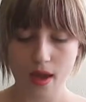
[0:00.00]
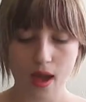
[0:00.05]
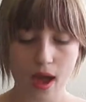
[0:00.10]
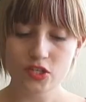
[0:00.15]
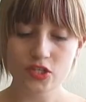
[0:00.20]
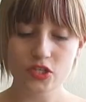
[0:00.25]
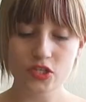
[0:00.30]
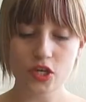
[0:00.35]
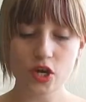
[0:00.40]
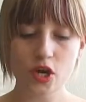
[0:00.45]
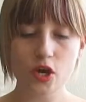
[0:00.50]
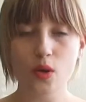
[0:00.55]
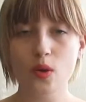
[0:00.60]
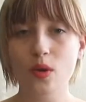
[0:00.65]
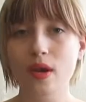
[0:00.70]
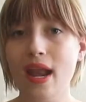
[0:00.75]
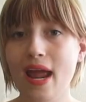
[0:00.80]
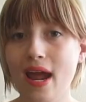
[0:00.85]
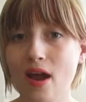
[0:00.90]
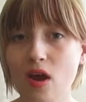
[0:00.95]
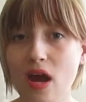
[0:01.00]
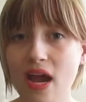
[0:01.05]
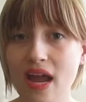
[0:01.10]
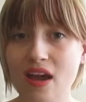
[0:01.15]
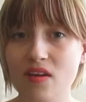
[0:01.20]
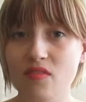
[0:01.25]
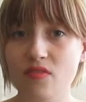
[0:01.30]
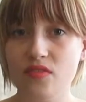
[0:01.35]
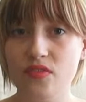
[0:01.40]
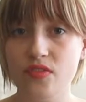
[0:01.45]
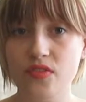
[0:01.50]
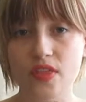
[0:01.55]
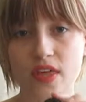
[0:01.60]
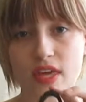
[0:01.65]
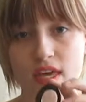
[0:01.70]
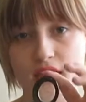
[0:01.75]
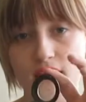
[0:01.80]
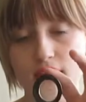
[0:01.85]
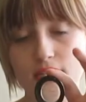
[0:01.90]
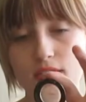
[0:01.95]
So now I have
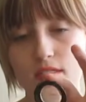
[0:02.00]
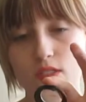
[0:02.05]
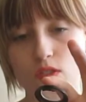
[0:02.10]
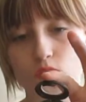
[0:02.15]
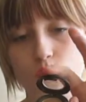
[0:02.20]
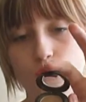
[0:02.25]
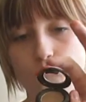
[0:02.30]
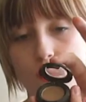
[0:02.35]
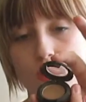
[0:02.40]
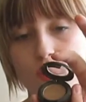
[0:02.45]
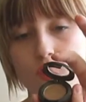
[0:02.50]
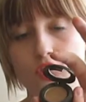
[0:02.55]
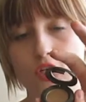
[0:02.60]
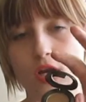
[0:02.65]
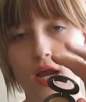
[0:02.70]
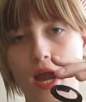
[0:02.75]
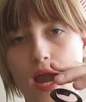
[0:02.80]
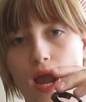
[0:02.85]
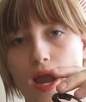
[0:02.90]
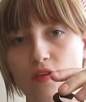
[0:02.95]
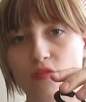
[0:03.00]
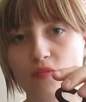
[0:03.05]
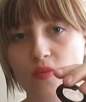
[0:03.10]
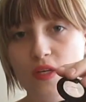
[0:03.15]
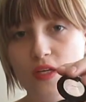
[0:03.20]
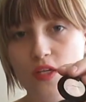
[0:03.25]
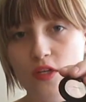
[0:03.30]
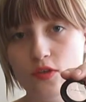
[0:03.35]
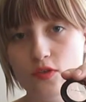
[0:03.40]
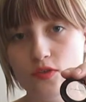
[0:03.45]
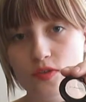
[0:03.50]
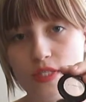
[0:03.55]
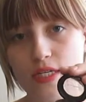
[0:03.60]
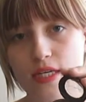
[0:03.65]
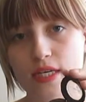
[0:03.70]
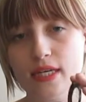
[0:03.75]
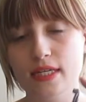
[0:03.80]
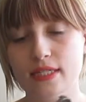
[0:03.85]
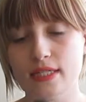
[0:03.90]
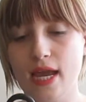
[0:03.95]
this, which I've been
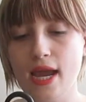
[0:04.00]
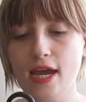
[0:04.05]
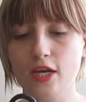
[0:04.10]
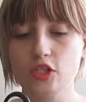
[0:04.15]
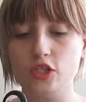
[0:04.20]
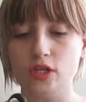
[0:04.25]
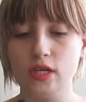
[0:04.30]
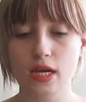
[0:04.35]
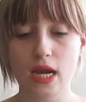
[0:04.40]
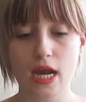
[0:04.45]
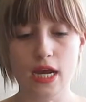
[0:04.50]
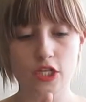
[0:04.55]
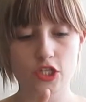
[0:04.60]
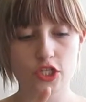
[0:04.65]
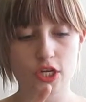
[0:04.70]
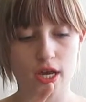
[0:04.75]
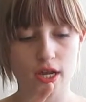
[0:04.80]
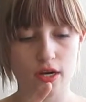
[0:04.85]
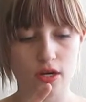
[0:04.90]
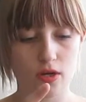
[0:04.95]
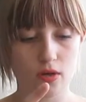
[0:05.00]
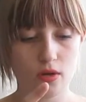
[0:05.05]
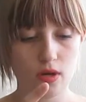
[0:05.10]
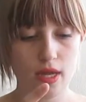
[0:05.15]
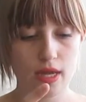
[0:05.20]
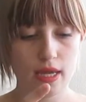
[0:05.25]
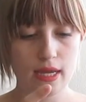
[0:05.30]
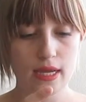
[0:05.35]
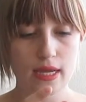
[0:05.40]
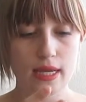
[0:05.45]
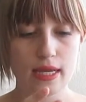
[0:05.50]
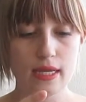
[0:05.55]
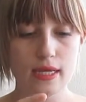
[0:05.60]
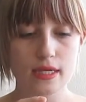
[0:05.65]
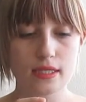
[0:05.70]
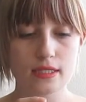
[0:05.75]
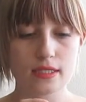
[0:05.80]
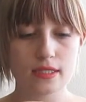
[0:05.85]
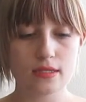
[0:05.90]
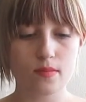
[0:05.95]
using. It's actually an eyeshadow.
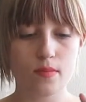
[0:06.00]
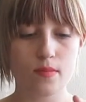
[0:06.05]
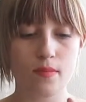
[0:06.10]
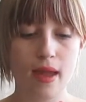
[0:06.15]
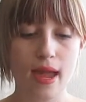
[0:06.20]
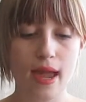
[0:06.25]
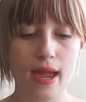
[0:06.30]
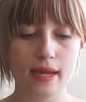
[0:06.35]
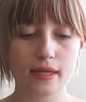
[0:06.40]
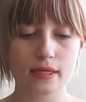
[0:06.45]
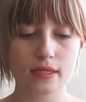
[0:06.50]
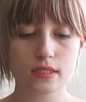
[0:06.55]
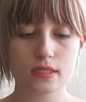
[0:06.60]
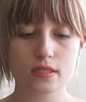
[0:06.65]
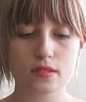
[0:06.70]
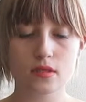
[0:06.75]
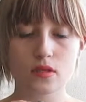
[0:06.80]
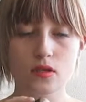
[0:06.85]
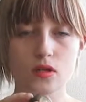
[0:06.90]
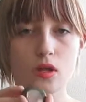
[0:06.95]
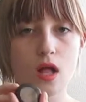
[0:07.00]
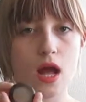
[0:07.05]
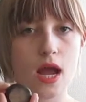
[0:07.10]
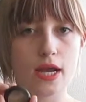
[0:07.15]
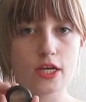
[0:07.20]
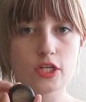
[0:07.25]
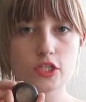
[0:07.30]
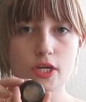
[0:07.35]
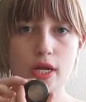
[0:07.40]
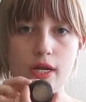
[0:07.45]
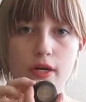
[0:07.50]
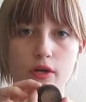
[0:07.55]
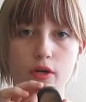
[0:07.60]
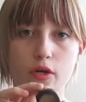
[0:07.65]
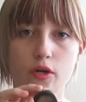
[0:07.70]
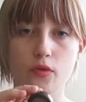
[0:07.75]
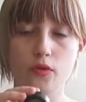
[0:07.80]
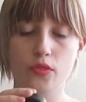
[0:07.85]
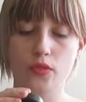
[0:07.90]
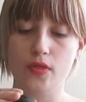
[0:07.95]
It's MAC's little
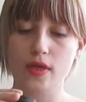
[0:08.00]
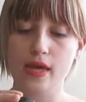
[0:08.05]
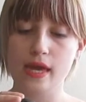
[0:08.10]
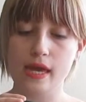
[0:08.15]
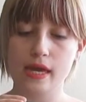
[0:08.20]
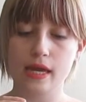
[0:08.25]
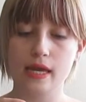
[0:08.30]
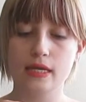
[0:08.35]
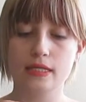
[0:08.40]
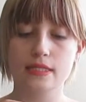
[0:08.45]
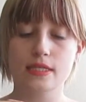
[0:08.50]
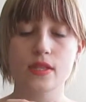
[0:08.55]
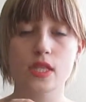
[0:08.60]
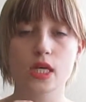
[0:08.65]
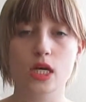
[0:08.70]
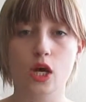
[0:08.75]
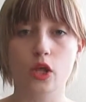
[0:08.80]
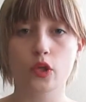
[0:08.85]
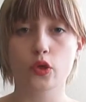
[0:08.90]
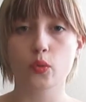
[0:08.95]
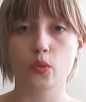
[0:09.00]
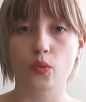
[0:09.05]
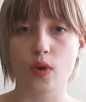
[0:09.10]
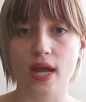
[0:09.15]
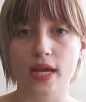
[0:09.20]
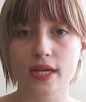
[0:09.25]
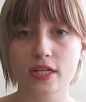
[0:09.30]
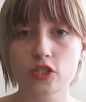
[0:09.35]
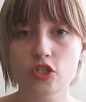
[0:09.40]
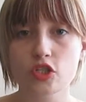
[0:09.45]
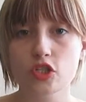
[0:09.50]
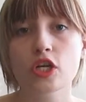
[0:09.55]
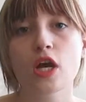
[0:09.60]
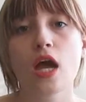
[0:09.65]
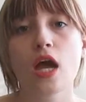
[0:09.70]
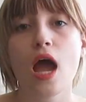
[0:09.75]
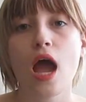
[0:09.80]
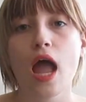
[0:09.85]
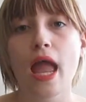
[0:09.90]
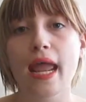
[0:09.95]
eyeshadow thing. It's in the color Wedge.
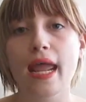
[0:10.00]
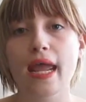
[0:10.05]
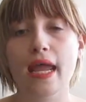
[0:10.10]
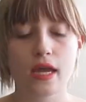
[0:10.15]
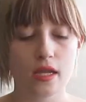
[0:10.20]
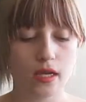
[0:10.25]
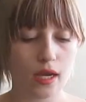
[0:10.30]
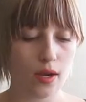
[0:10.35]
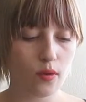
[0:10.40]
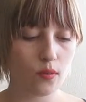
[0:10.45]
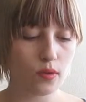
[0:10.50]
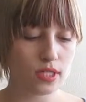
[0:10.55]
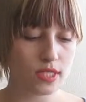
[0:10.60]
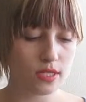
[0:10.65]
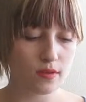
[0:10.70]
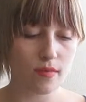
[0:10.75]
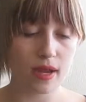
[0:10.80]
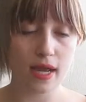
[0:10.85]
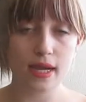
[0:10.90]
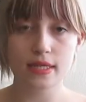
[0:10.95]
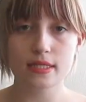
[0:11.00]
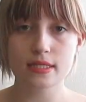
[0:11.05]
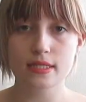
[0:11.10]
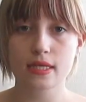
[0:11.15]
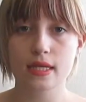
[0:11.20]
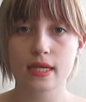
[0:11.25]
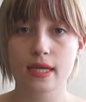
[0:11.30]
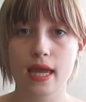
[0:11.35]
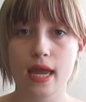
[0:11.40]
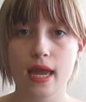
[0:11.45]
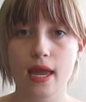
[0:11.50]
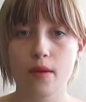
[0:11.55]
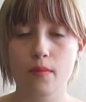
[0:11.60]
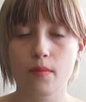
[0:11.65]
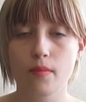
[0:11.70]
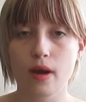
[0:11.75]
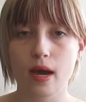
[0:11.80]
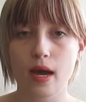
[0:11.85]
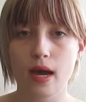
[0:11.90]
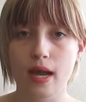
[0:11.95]
And I went to MAC to get
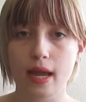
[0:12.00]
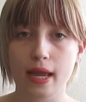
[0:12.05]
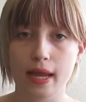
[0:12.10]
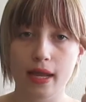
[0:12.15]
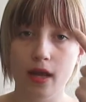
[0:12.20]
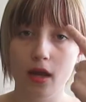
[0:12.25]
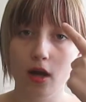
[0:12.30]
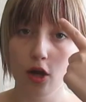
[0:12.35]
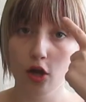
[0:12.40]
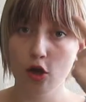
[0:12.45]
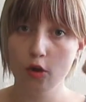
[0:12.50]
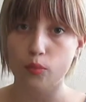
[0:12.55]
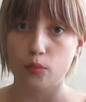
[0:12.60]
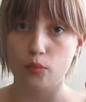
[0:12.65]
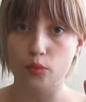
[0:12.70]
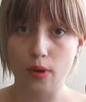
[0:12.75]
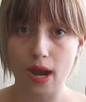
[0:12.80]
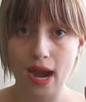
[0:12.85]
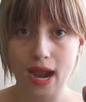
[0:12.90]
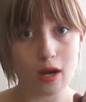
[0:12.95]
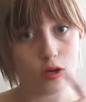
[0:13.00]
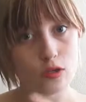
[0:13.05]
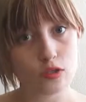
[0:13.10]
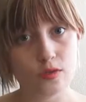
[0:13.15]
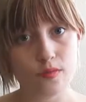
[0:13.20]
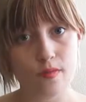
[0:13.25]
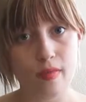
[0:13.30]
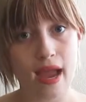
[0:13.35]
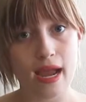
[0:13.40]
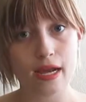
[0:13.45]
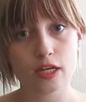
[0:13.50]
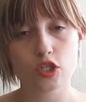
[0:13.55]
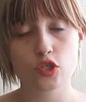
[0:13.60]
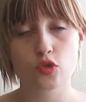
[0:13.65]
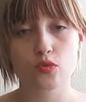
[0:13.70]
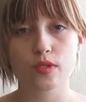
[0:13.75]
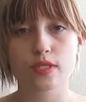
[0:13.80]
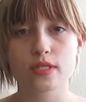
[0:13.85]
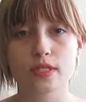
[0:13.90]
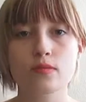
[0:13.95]
my brows matched
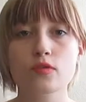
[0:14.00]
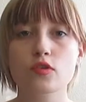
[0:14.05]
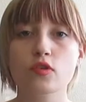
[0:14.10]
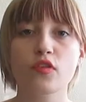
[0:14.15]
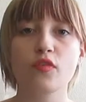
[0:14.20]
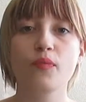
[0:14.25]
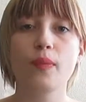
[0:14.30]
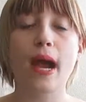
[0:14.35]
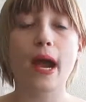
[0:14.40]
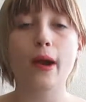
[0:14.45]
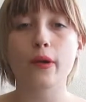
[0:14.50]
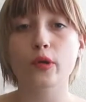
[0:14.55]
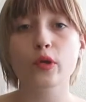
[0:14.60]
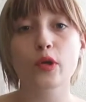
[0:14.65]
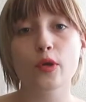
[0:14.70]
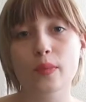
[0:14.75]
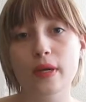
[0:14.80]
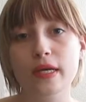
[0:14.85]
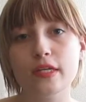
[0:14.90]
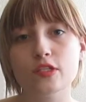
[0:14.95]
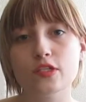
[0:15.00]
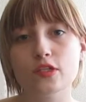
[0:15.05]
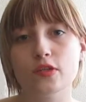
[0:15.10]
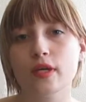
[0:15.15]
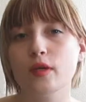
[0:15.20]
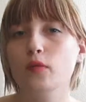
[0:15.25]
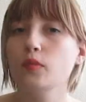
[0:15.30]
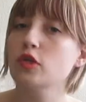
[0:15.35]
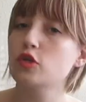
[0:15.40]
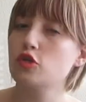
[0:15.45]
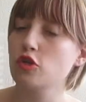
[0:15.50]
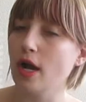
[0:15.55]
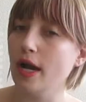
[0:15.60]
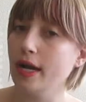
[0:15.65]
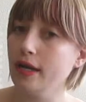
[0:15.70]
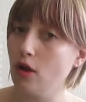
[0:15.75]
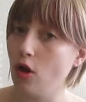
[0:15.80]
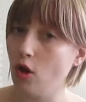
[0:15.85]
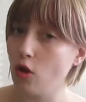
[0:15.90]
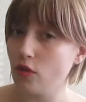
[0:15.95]
with some sort of powder or pencil, and we
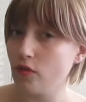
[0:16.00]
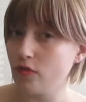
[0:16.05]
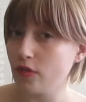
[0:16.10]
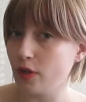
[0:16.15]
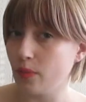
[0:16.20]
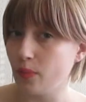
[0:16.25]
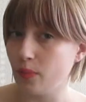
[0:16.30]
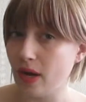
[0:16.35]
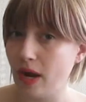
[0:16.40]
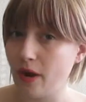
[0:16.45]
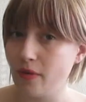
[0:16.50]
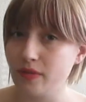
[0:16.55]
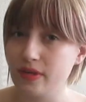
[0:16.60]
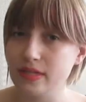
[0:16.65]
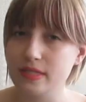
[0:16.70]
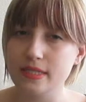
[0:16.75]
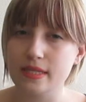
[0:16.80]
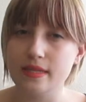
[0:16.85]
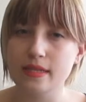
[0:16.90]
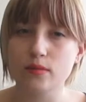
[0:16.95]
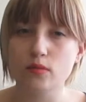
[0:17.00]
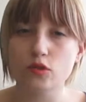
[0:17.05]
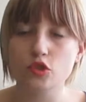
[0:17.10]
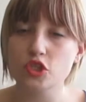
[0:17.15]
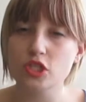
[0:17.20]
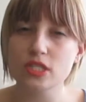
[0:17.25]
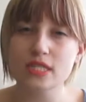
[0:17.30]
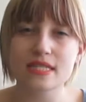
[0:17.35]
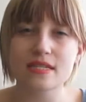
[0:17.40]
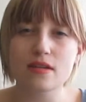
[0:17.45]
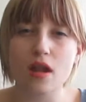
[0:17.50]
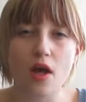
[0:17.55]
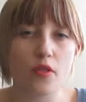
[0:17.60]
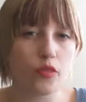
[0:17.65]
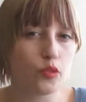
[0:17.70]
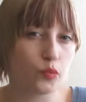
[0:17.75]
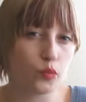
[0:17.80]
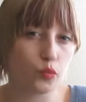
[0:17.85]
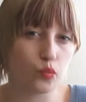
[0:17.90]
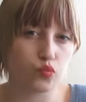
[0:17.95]
tried all of their brow things, and they were just not
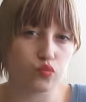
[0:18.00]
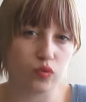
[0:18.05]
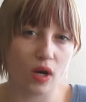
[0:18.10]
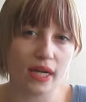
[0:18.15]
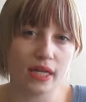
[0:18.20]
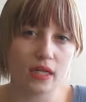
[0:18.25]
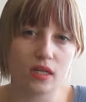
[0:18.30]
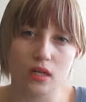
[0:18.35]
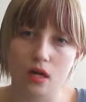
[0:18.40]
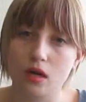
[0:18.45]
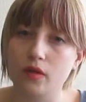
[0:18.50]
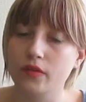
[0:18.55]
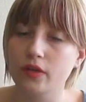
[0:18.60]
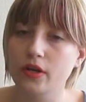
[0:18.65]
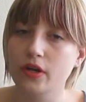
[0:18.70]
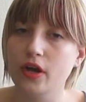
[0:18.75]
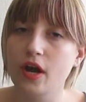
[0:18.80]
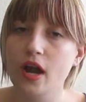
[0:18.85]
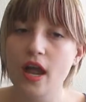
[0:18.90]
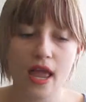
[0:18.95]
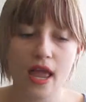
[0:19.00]
the right color.